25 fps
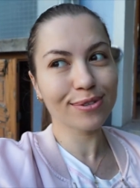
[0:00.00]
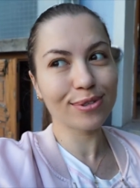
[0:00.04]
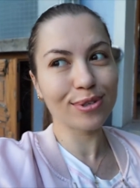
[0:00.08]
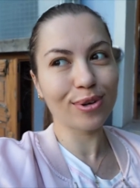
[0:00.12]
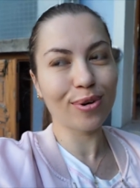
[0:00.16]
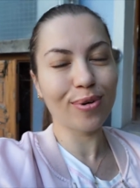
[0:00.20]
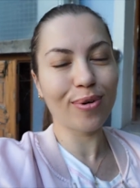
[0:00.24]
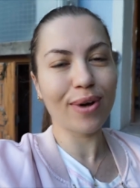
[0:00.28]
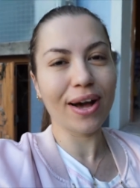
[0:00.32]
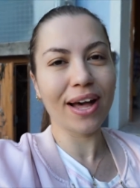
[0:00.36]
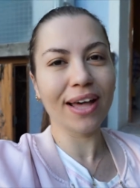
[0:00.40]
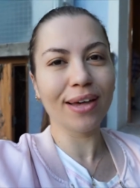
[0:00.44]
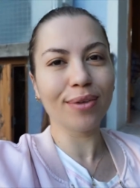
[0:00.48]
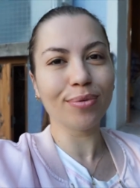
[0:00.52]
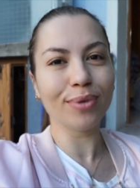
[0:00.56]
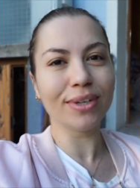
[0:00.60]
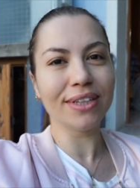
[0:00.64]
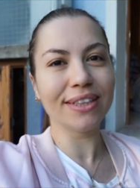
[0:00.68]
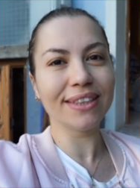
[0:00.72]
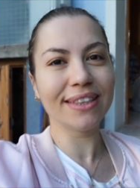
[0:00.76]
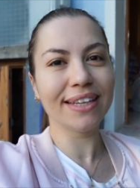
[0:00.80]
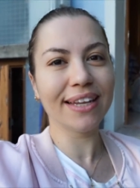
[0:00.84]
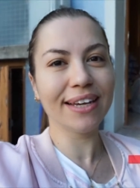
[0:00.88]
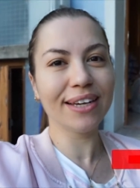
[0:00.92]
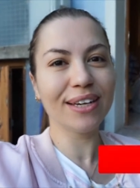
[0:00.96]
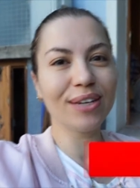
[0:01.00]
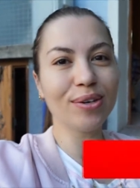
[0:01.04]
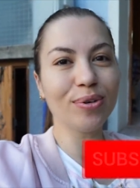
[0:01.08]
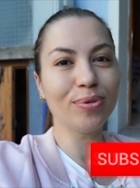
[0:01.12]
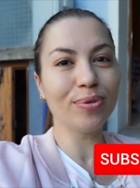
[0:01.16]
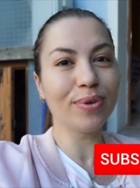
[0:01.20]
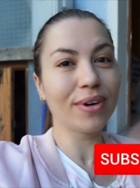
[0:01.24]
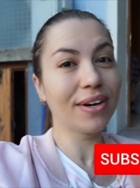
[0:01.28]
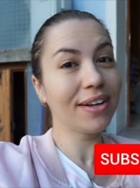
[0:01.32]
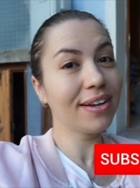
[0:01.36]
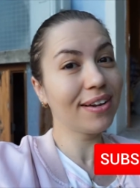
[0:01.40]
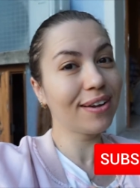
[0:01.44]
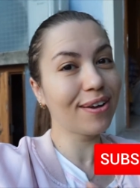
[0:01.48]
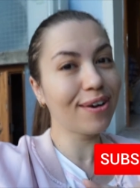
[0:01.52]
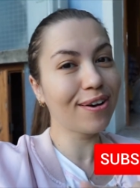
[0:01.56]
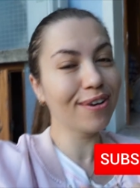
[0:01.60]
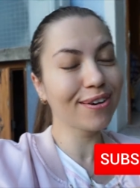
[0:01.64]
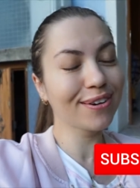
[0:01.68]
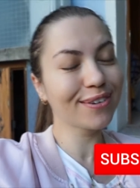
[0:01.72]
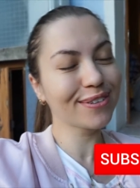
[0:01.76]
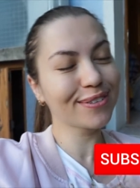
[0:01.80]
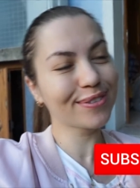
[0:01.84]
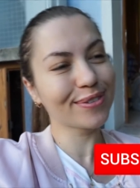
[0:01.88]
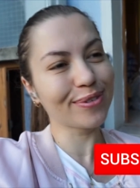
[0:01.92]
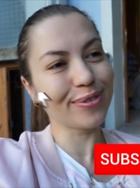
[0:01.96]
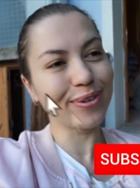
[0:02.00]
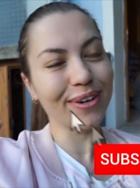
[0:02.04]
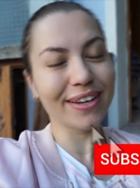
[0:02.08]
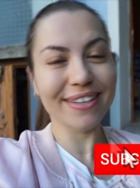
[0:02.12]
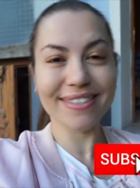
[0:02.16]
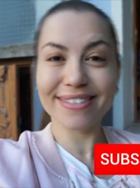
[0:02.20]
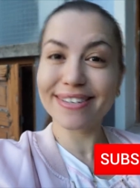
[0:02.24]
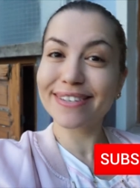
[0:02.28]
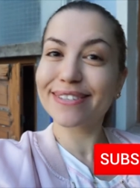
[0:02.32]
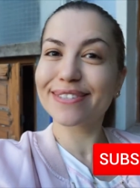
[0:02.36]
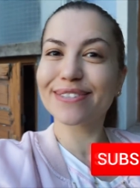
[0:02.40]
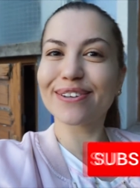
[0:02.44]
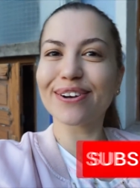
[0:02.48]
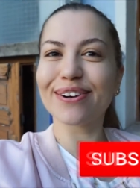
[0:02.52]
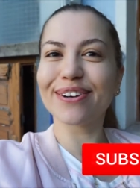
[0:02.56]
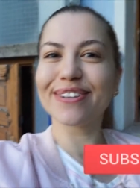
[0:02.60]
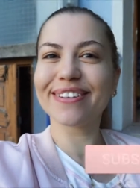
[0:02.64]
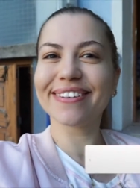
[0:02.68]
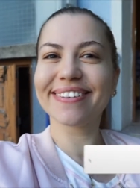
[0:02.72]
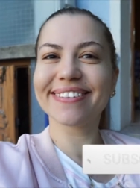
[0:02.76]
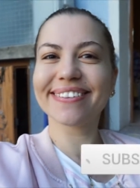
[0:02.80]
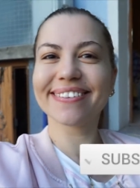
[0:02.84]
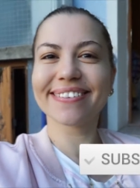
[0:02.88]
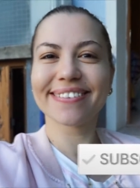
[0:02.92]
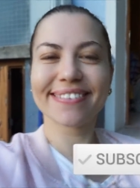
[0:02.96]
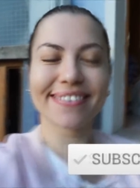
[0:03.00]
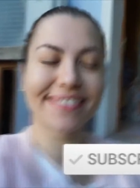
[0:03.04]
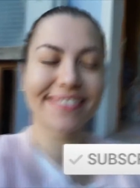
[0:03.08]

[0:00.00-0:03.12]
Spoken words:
so I will take you along. So let's get started.